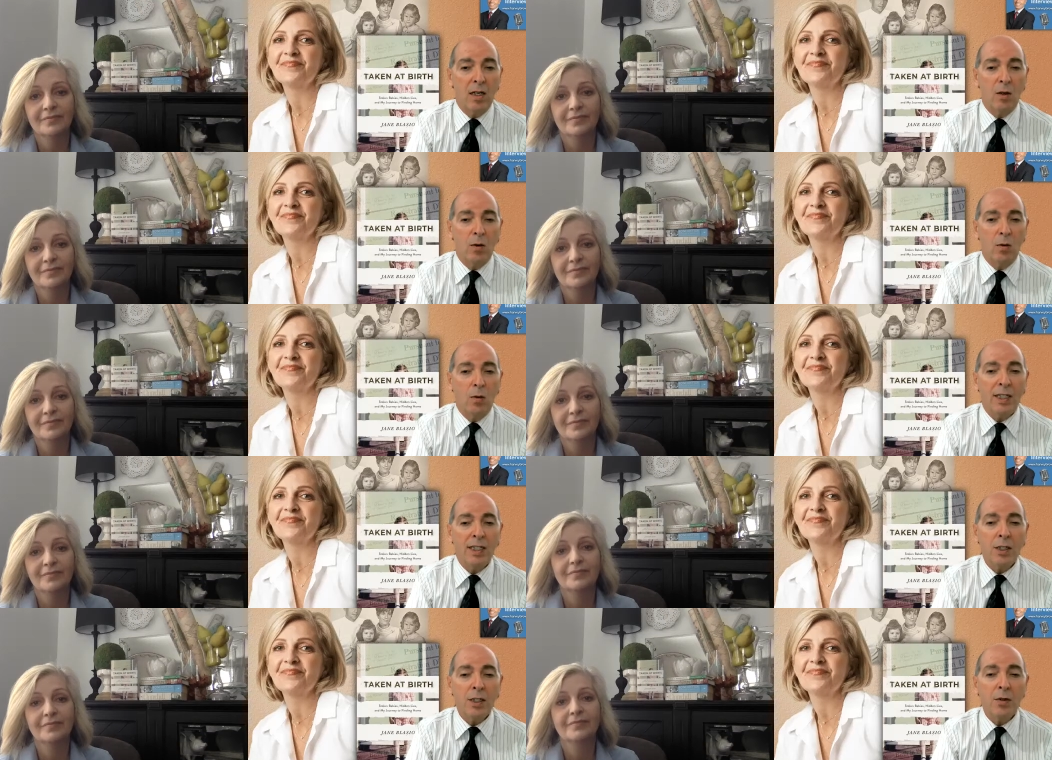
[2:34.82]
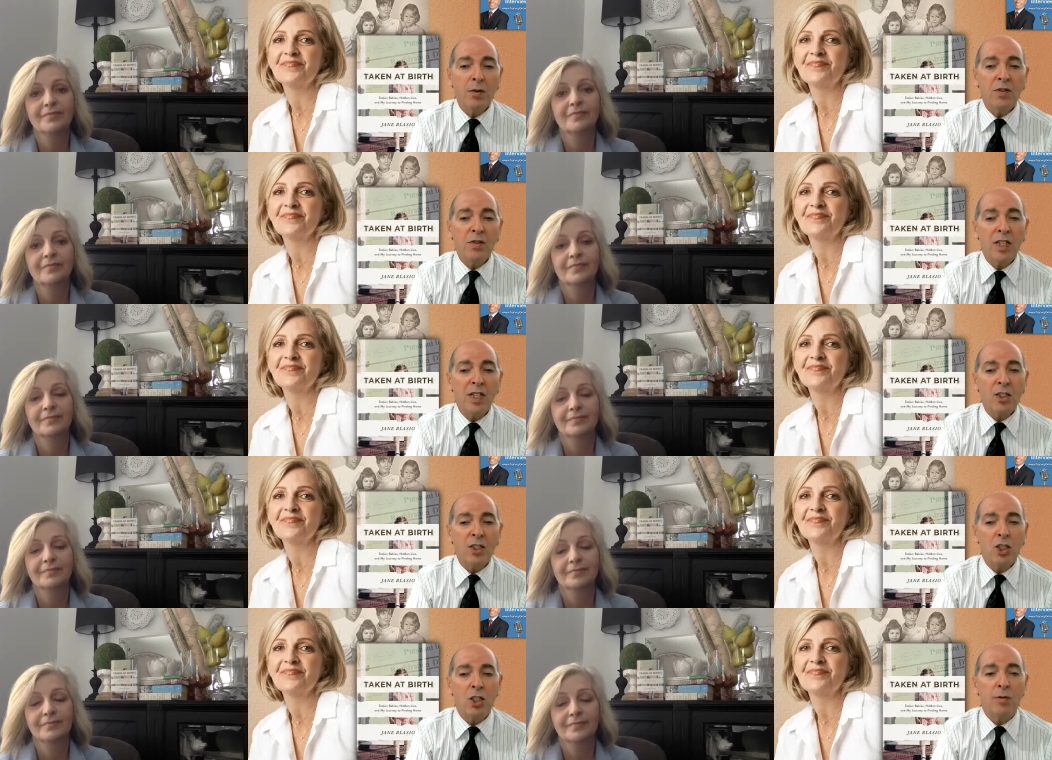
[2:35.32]
Speaker 1: What do you
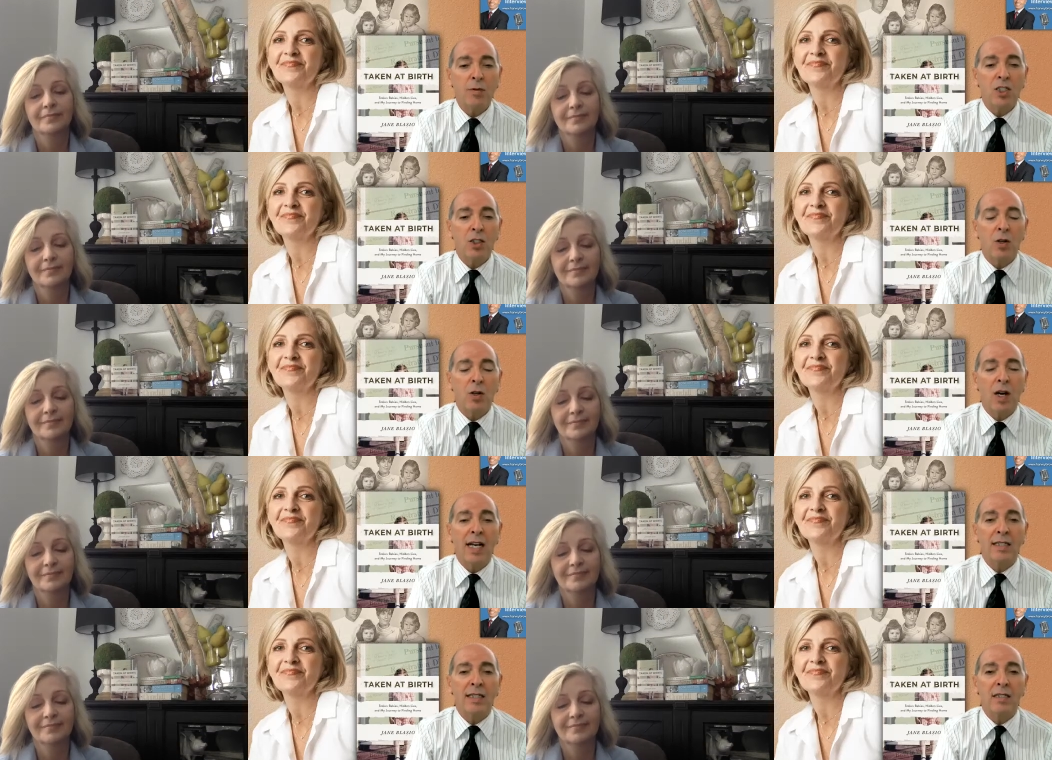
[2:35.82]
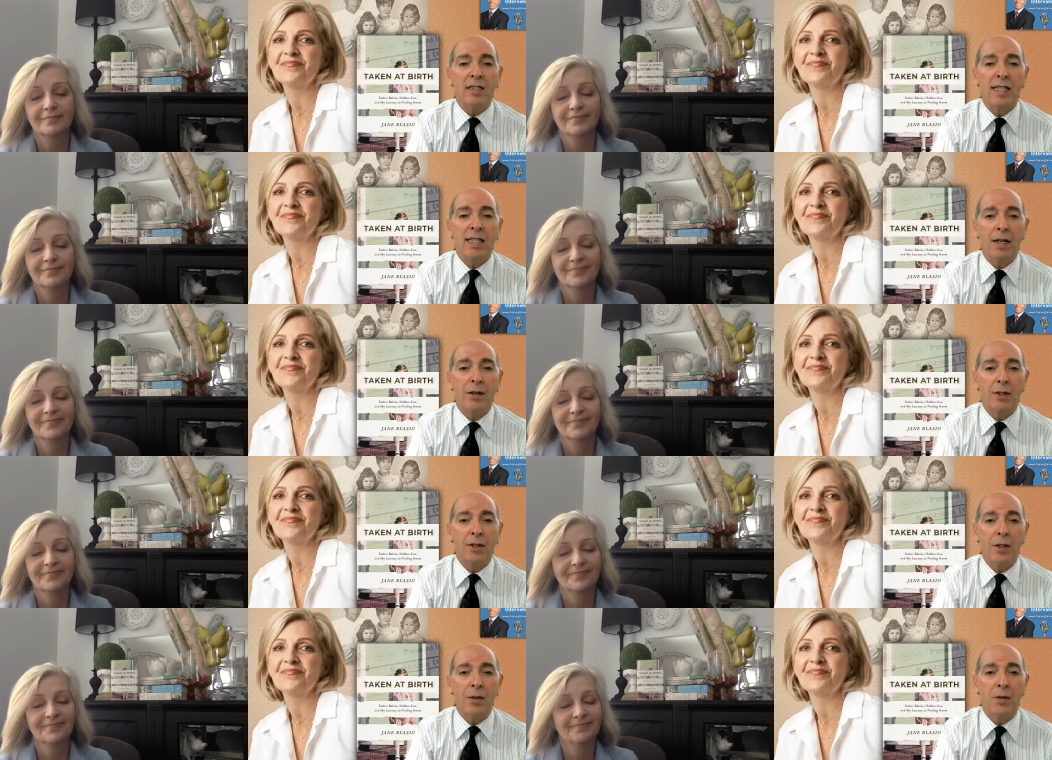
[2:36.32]
think she was trying to
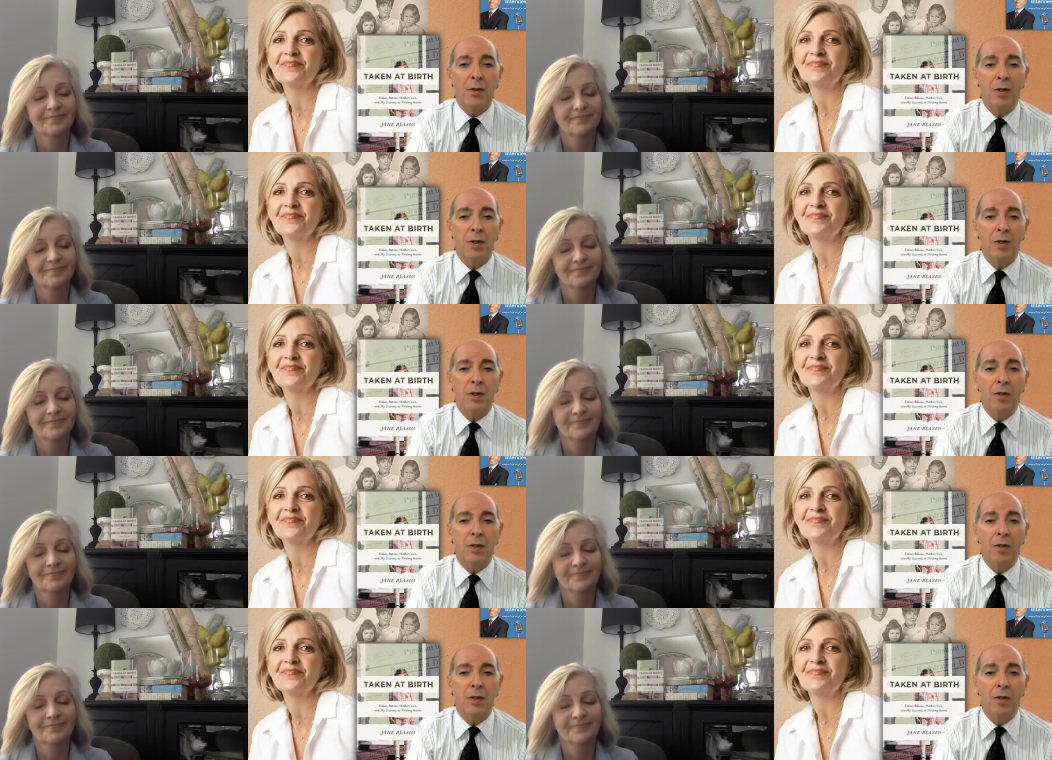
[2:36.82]
tell you?